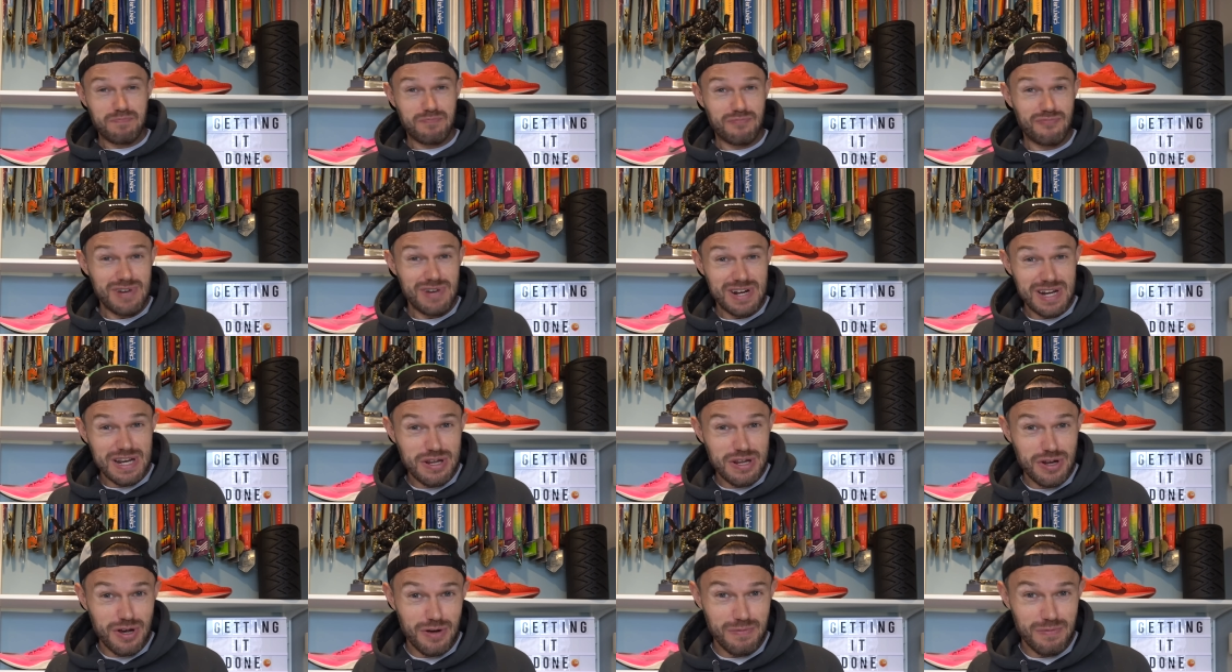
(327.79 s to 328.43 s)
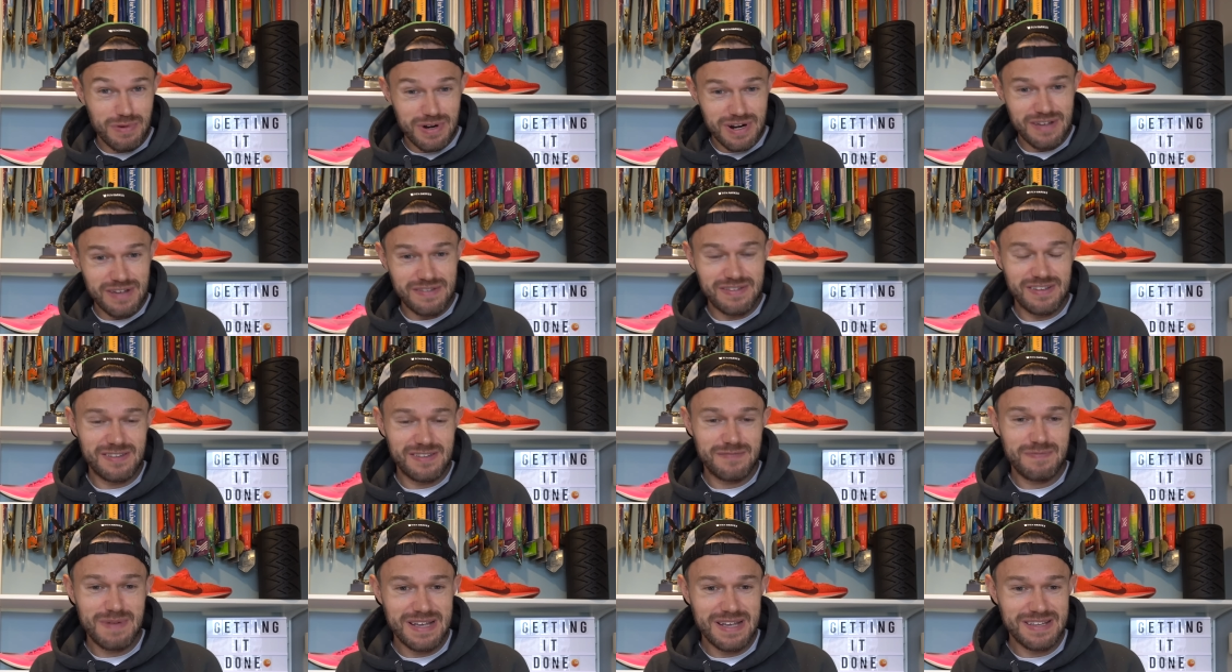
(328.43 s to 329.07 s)
really not what I was
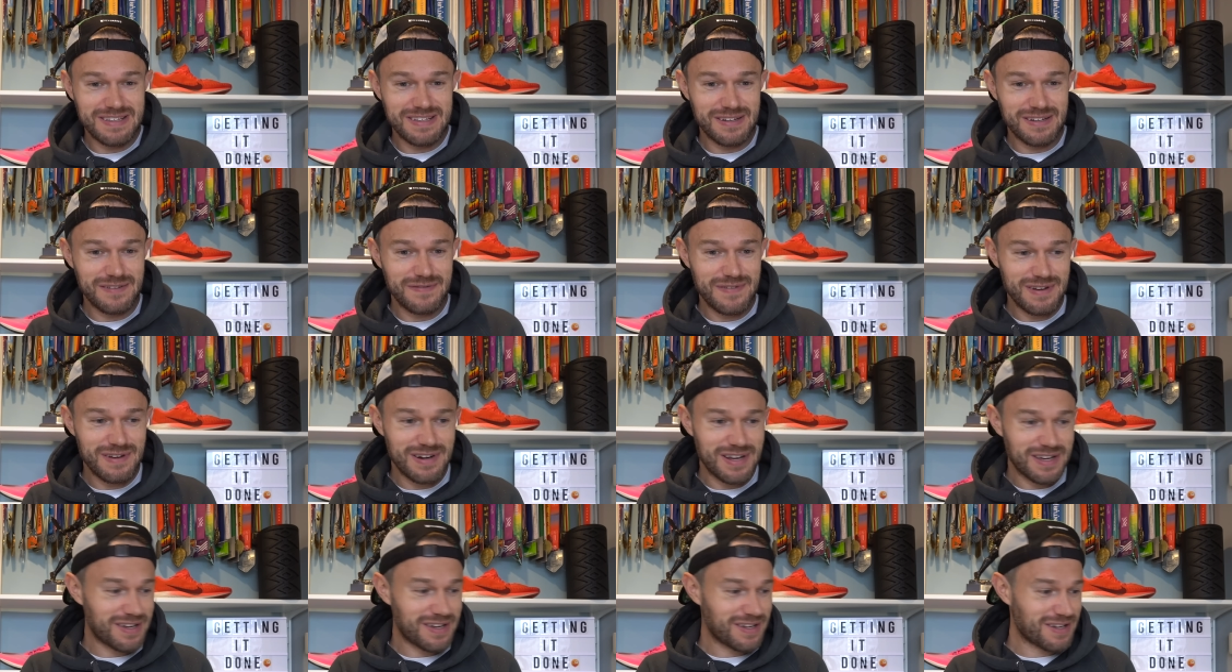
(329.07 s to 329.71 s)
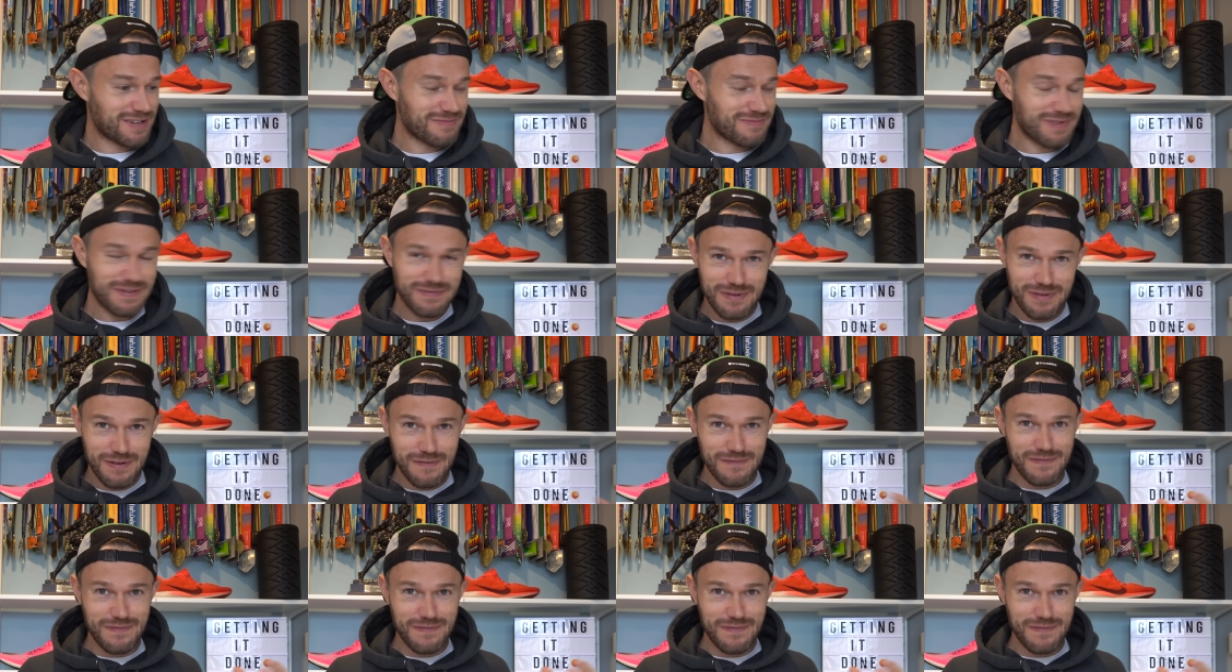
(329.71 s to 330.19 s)
expecting. I feel like I can run for a